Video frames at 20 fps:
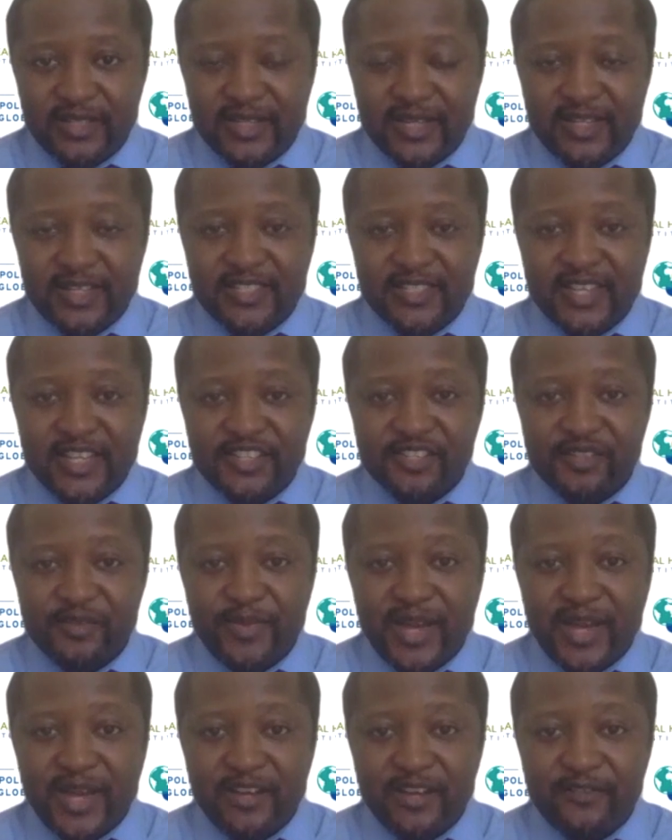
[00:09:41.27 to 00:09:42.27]
An essential
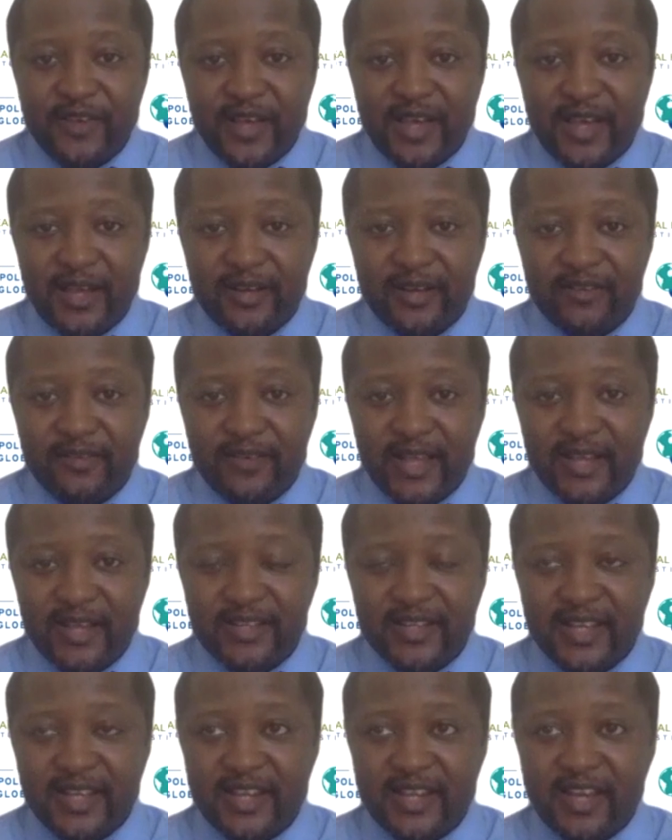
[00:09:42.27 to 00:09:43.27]
part of our
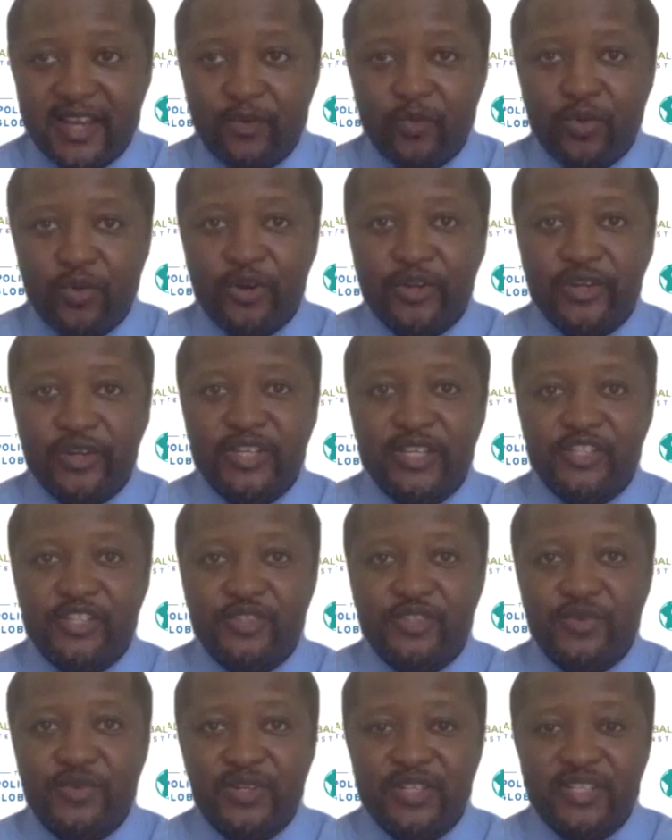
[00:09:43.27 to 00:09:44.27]
grant and our work is
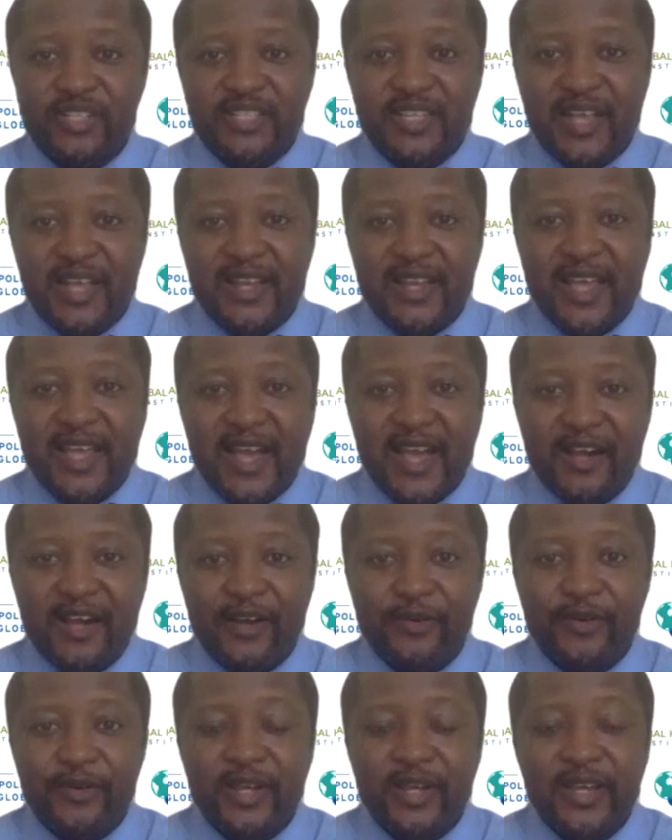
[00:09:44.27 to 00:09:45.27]
to understand
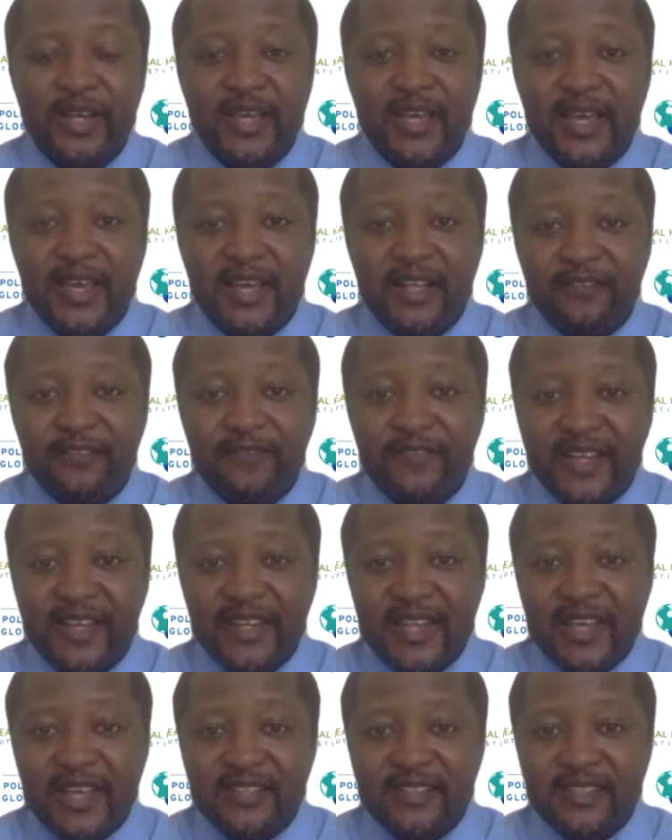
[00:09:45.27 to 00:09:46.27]
how health
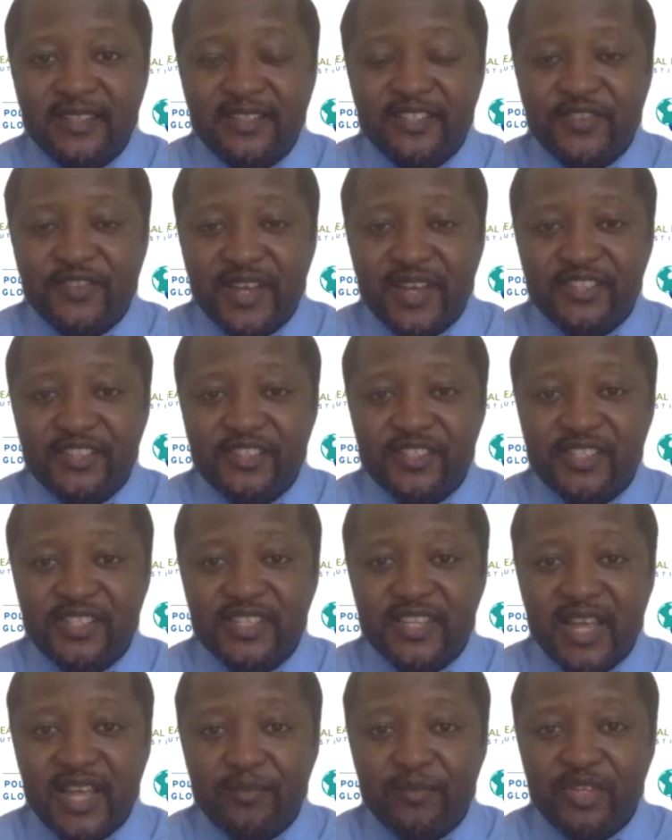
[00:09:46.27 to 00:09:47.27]
financing strategies
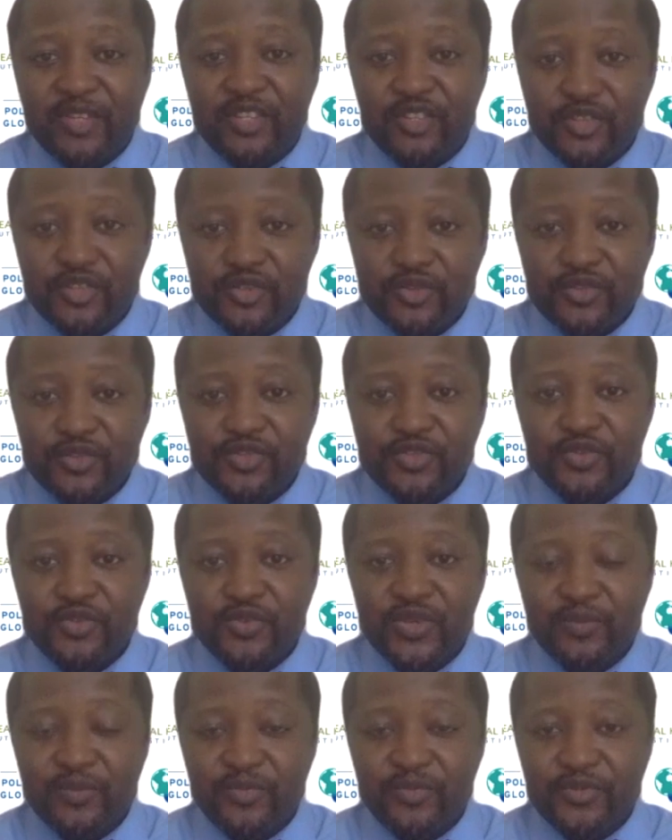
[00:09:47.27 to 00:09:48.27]
can be used
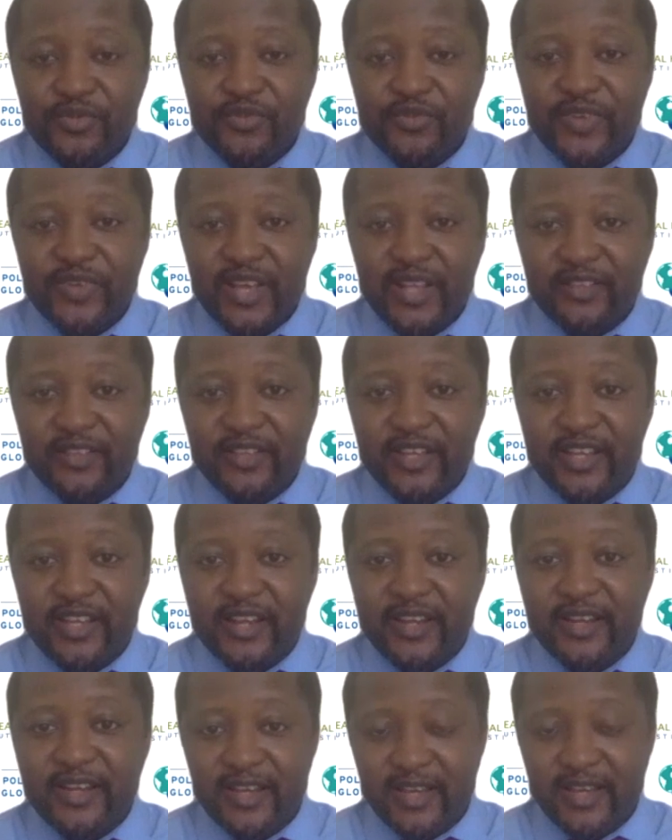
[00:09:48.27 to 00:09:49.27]
to improve
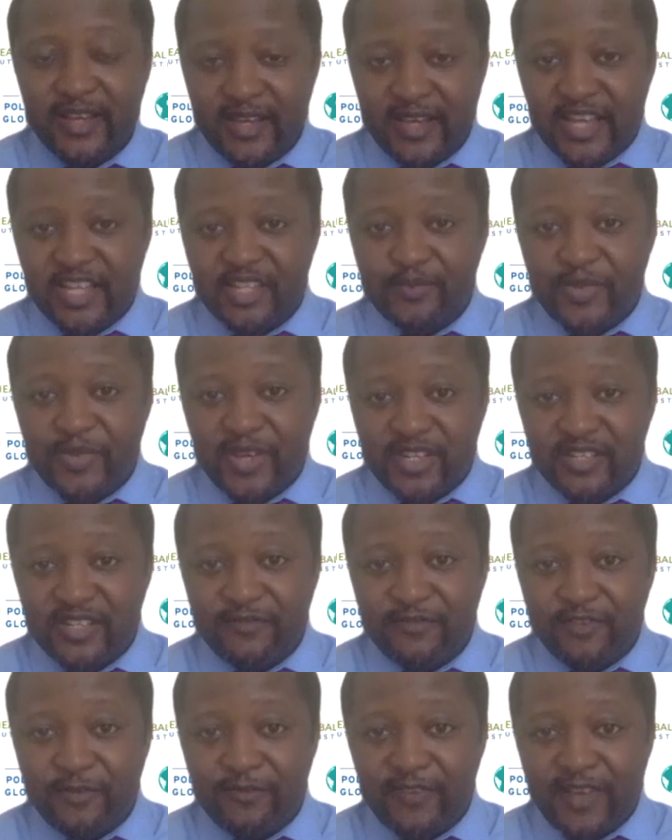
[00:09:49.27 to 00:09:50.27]
healthcare, especially
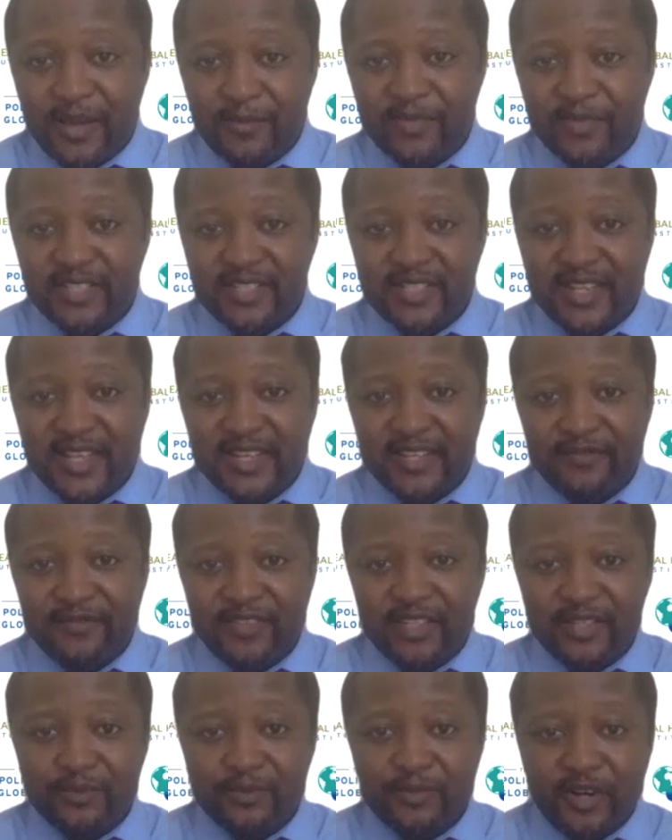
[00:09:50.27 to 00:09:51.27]
for families that are
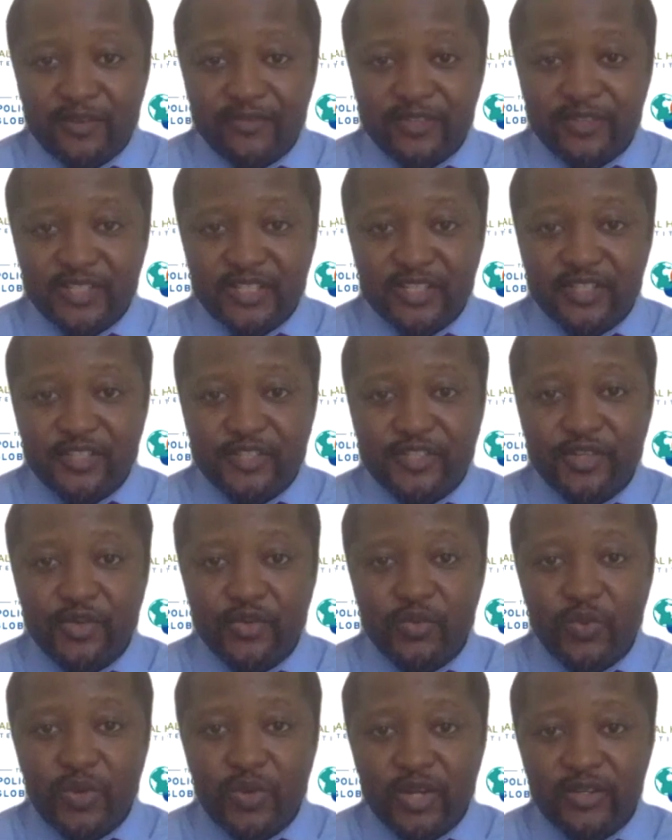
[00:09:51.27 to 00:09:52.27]
living in poverty. So
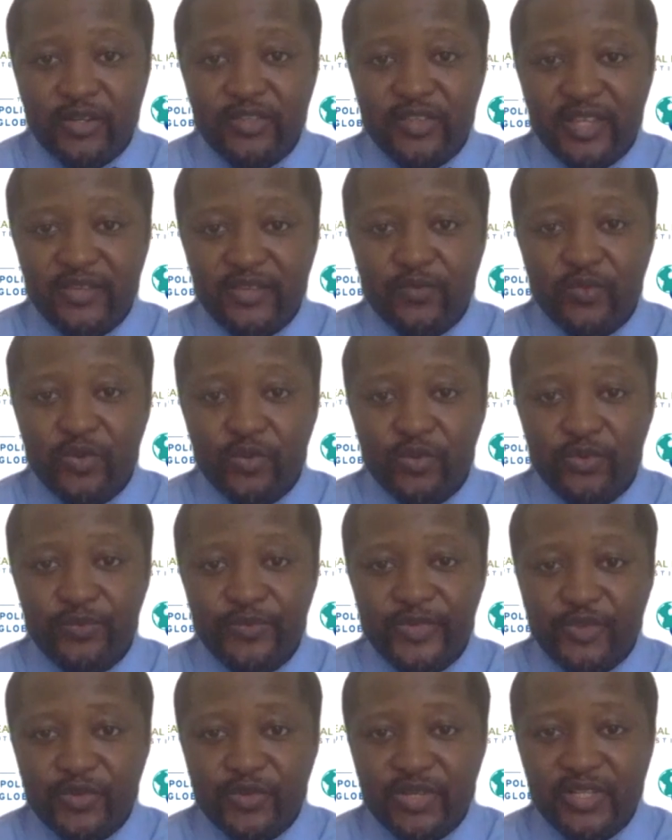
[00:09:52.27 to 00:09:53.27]
one thing we will
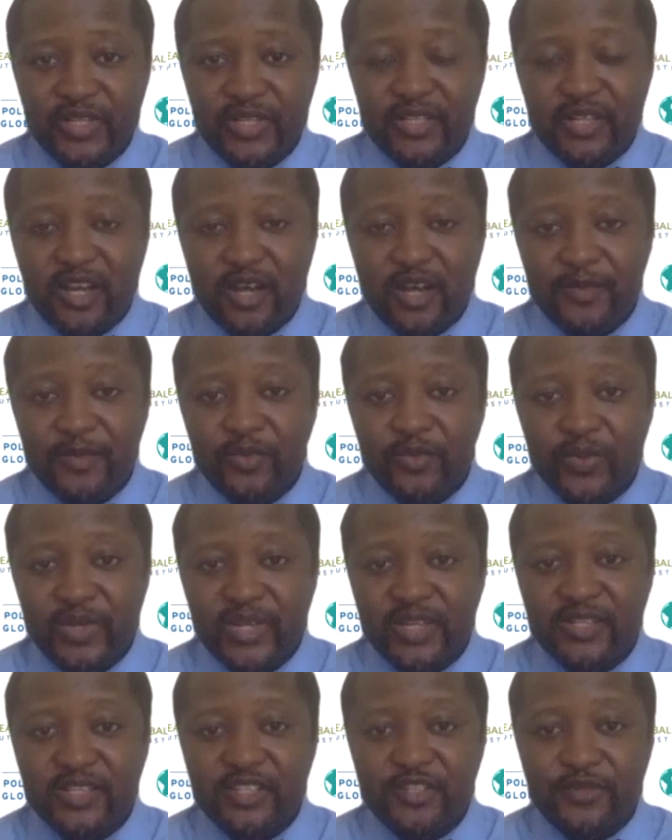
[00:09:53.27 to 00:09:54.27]
be doing in the coming
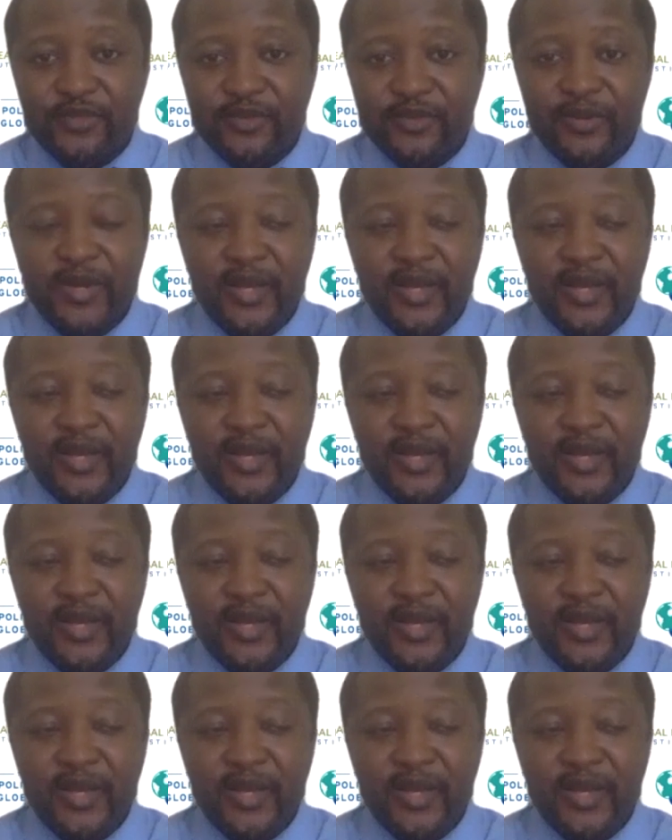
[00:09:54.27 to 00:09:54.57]
weeks is to